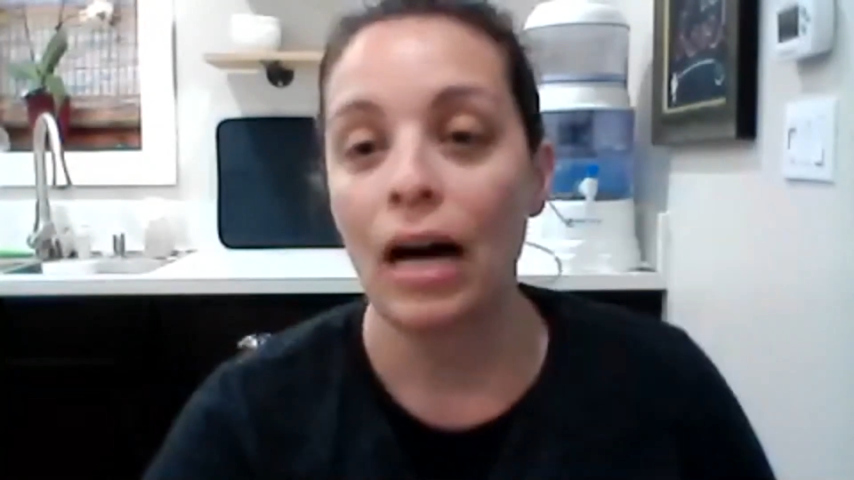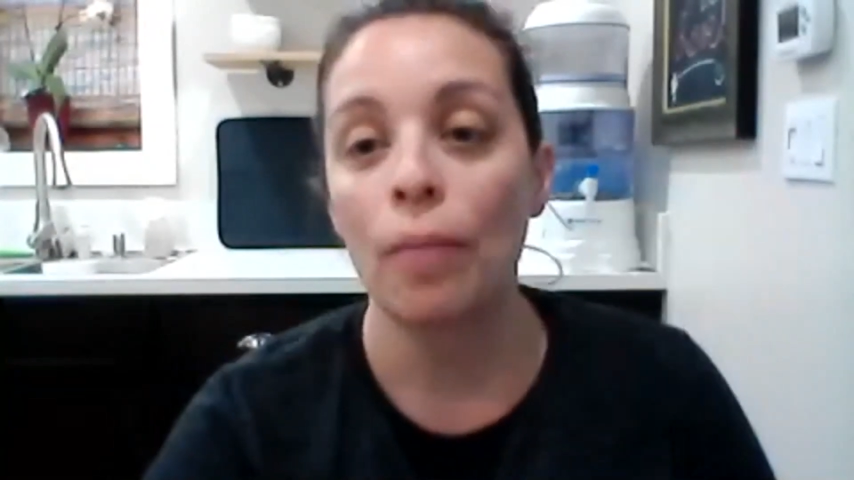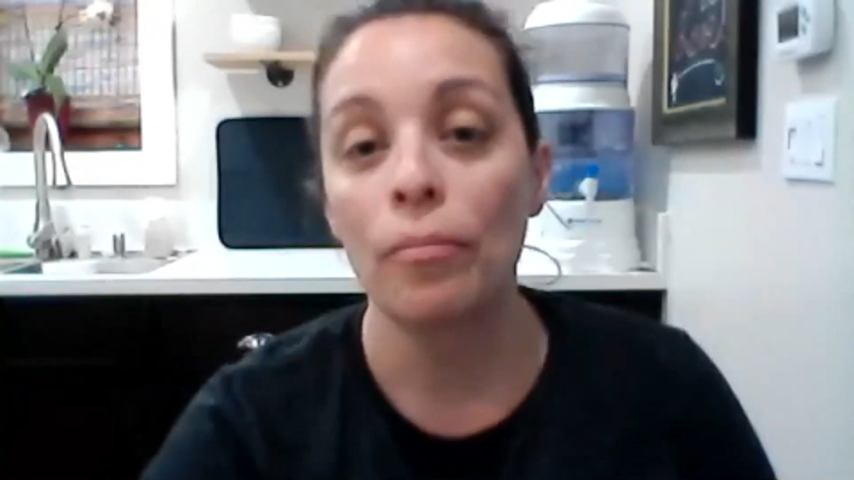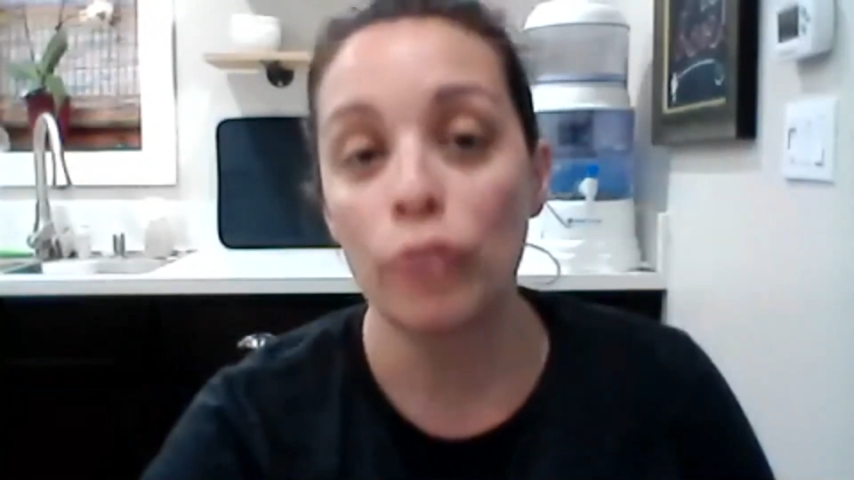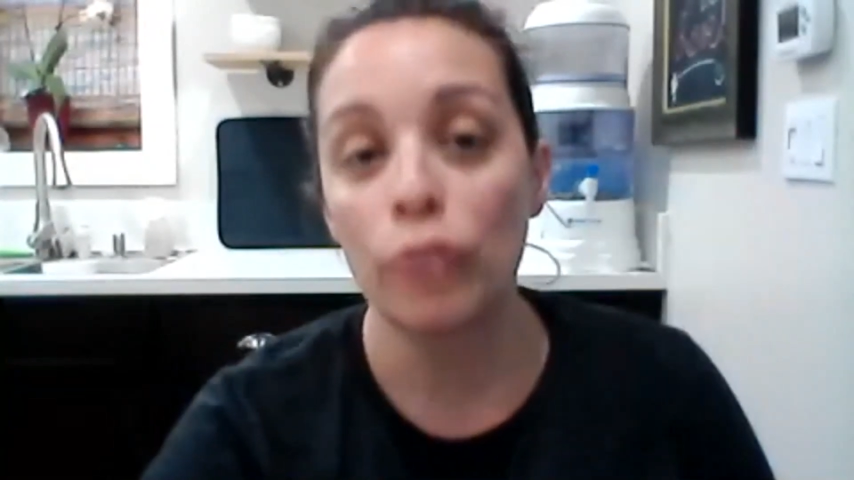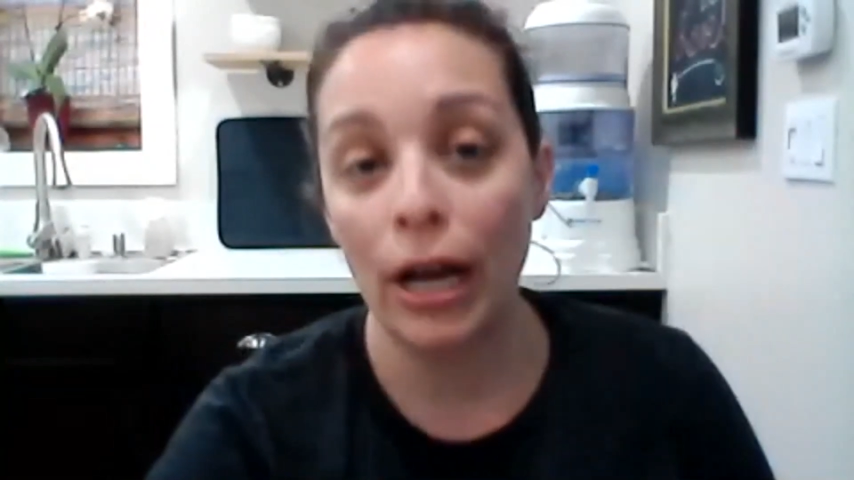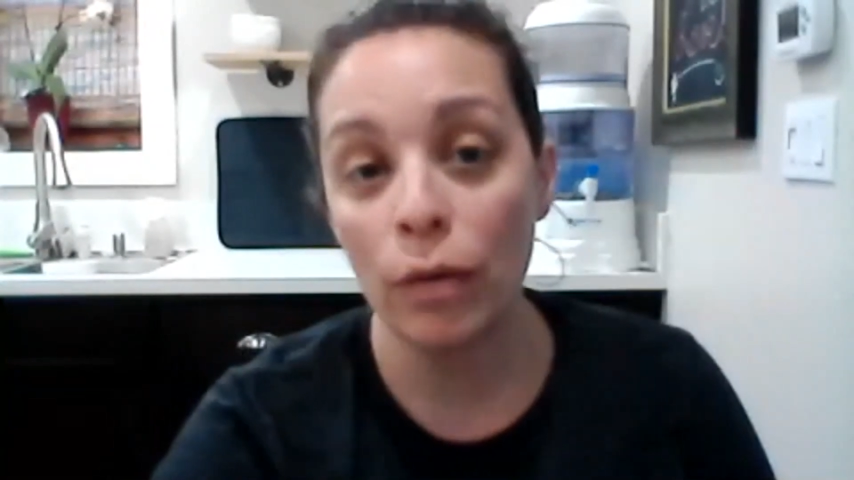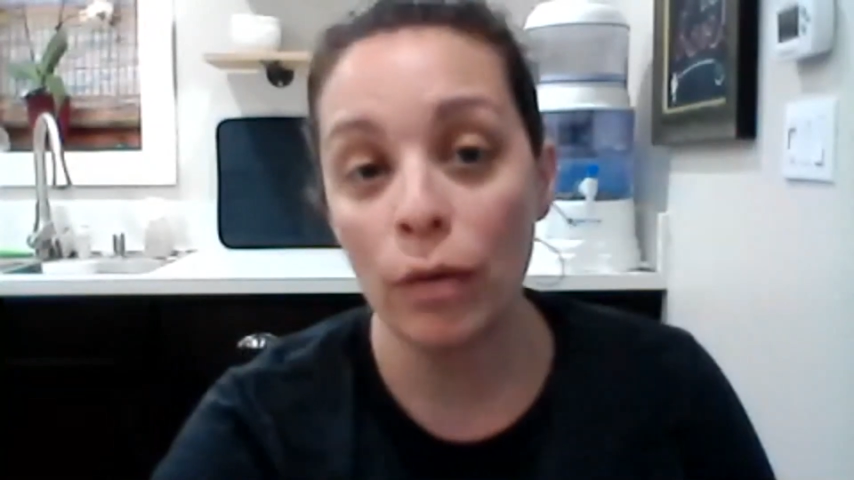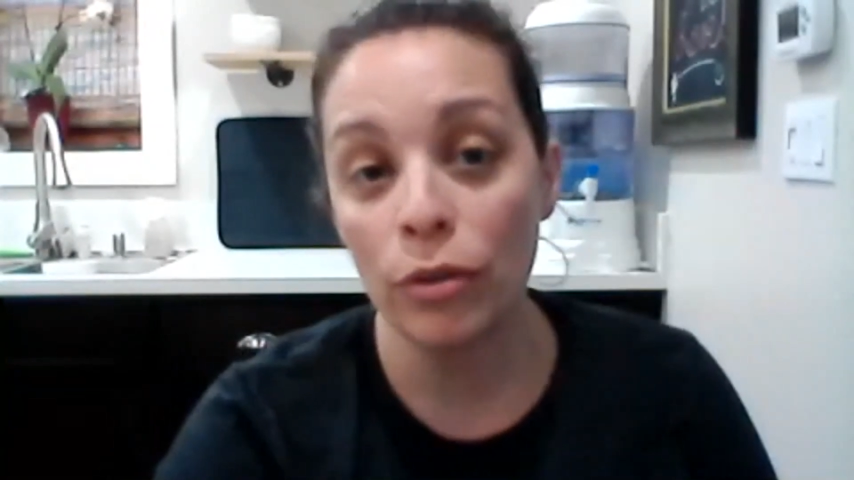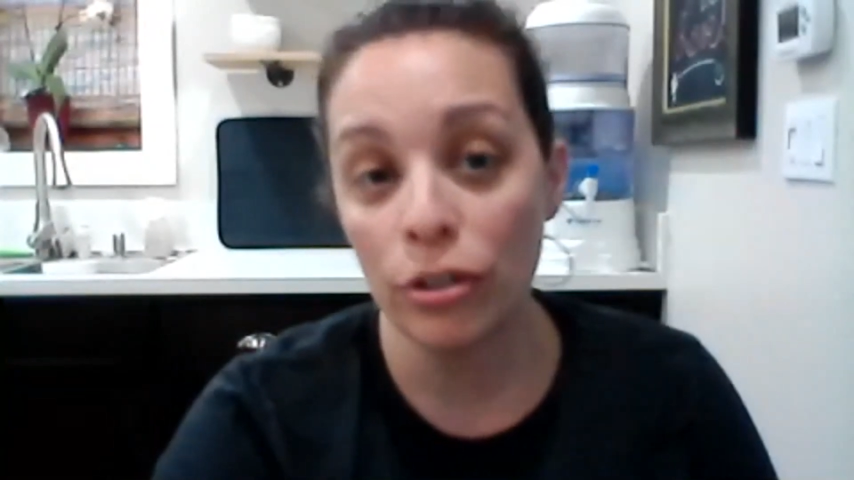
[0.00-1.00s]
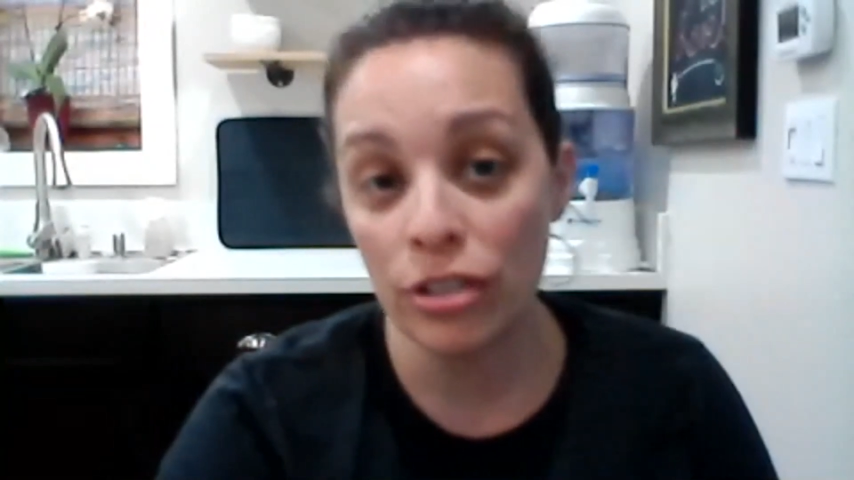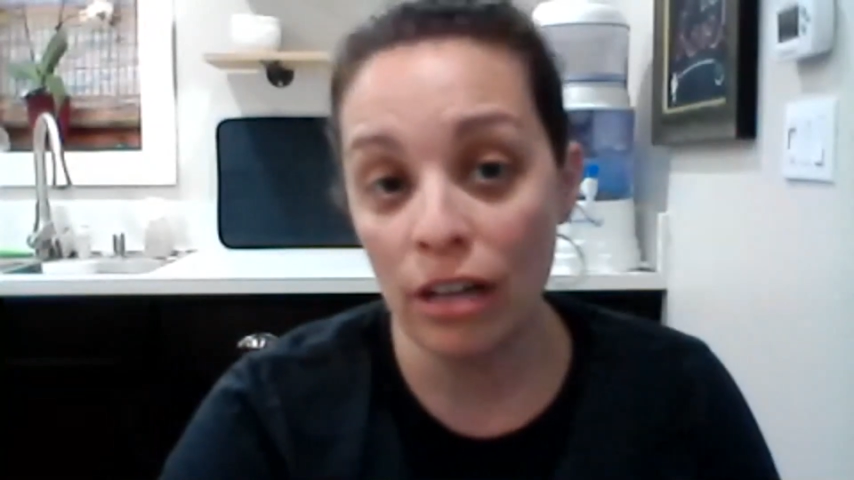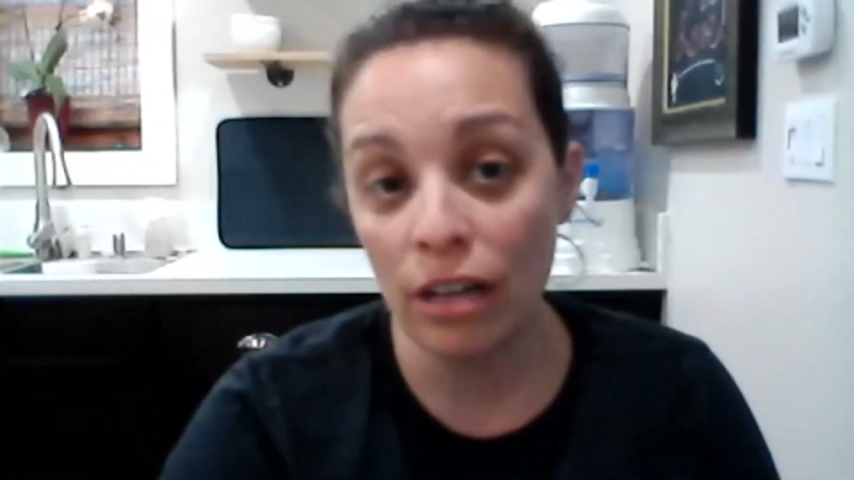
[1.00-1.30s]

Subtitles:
Try it with yourself,